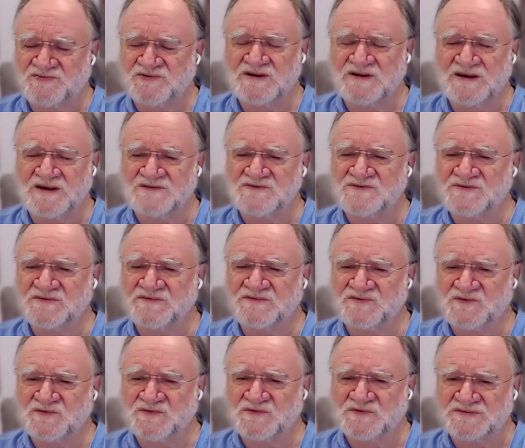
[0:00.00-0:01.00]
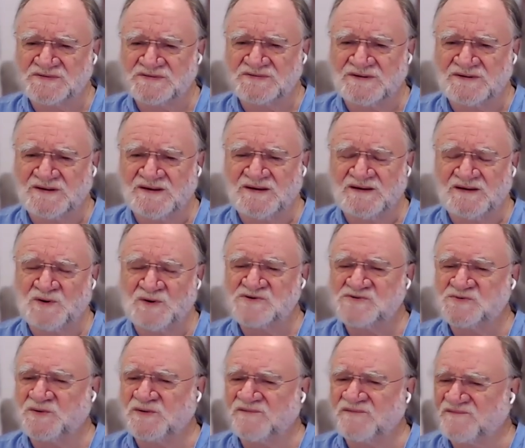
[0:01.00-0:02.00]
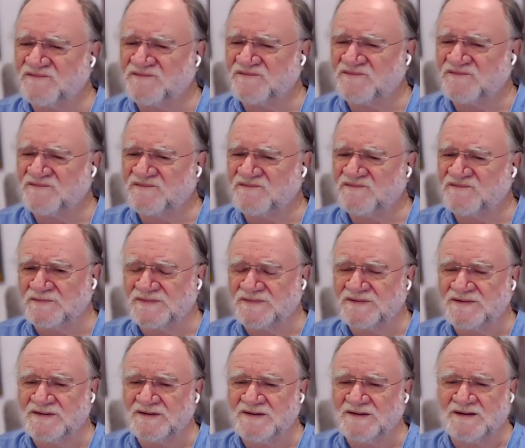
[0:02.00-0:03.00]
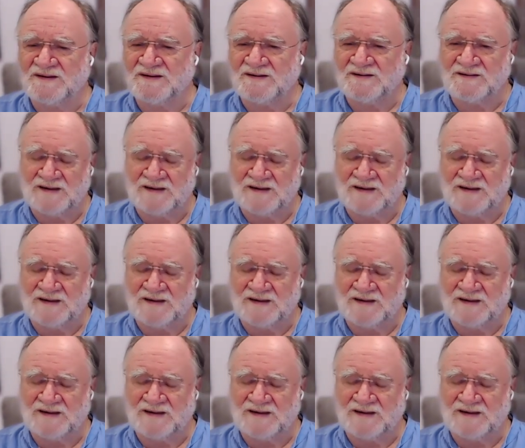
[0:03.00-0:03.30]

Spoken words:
So three interviews, which we filmed.